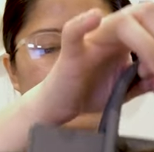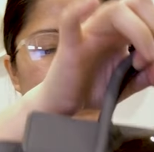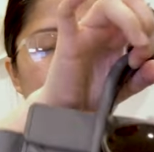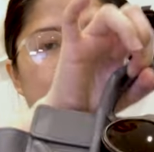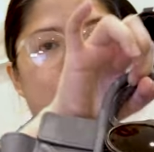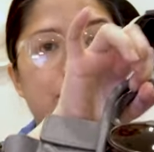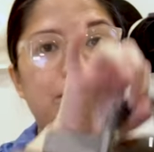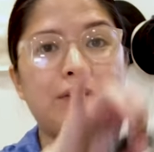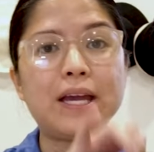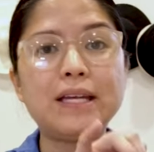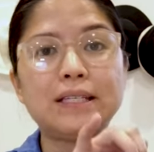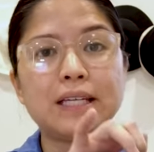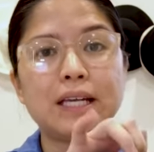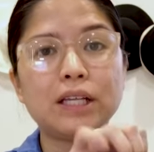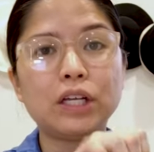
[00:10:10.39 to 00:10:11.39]
it
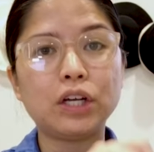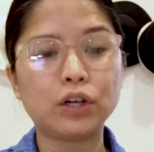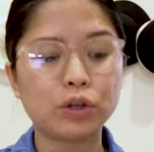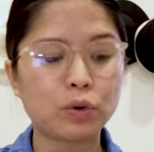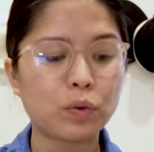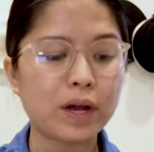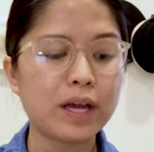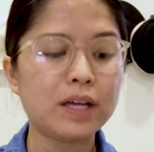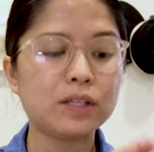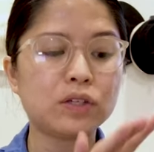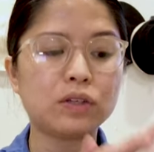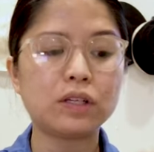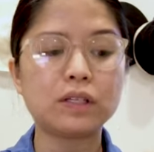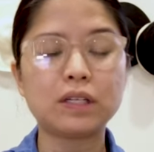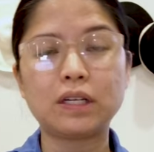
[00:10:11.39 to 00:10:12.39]
facing the other way
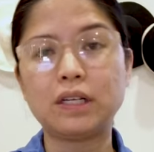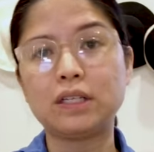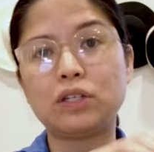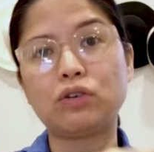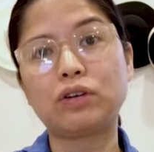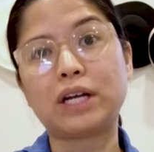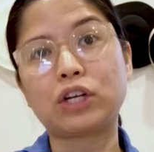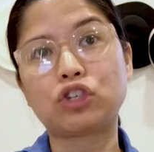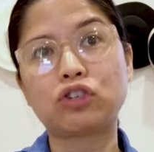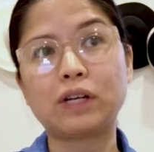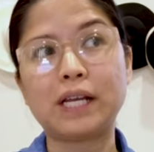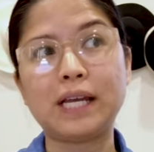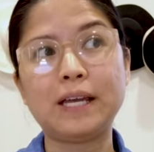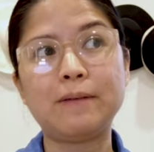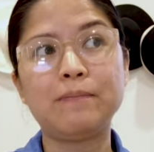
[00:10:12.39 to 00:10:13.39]
so the sunnies don't
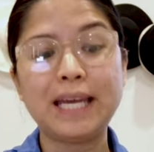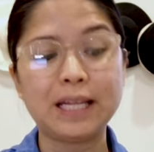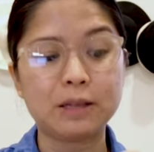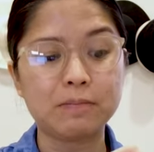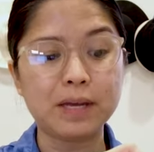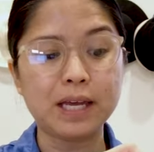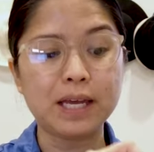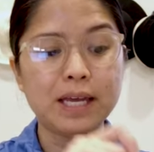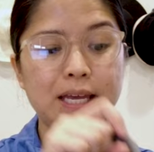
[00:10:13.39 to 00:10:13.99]
actually hit me.